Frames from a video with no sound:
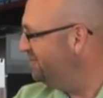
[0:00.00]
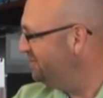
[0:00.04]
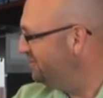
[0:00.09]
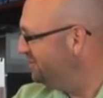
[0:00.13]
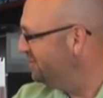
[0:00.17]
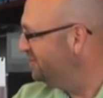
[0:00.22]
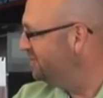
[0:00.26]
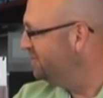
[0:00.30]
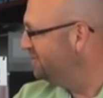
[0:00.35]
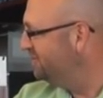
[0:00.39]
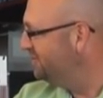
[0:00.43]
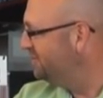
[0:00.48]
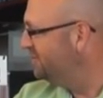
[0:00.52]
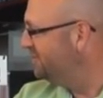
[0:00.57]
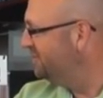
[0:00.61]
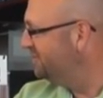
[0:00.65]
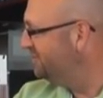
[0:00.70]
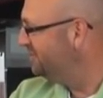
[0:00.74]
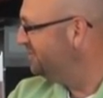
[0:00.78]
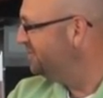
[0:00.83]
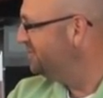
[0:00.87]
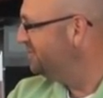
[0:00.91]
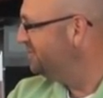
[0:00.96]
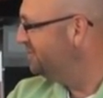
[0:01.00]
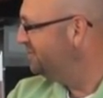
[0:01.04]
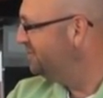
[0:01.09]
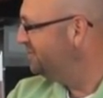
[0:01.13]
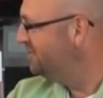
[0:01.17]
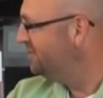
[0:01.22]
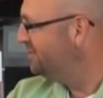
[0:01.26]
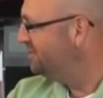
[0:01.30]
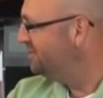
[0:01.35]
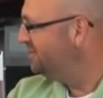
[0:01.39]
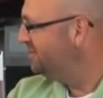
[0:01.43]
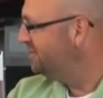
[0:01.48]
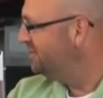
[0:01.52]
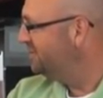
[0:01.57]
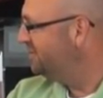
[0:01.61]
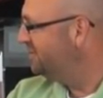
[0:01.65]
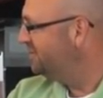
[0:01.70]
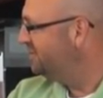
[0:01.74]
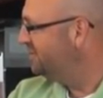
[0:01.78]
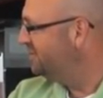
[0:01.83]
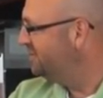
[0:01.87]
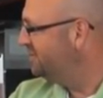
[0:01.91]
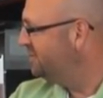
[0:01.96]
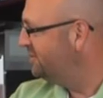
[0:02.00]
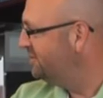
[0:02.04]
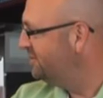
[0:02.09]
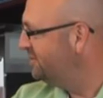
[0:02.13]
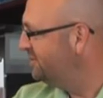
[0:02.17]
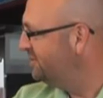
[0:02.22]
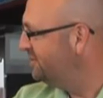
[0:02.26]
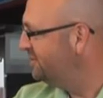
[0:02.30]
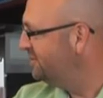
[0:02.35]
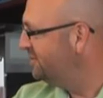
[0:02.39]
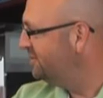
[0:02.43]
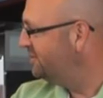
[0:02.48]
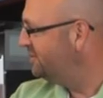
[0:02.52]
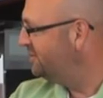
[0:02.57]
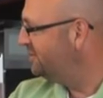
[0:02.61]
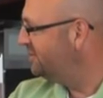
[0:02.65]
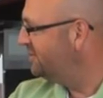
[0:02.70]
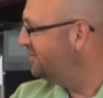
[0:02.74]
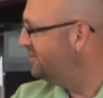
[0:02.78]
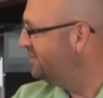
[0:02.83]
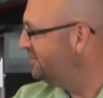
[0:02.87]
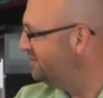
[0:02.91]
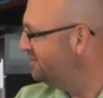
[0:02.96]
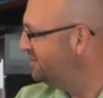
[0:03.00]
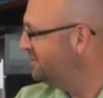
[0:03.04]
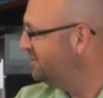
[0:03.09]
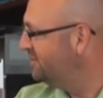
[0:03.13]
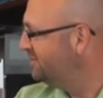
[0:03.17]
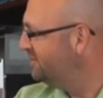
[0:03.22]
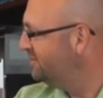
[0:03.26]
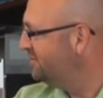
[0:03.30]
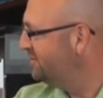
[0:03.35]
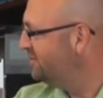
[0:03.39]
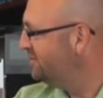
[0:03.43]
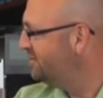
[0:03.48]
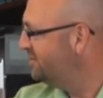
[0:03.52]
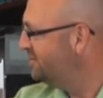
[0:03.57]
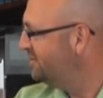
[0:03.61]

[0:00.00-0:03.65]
[no speech]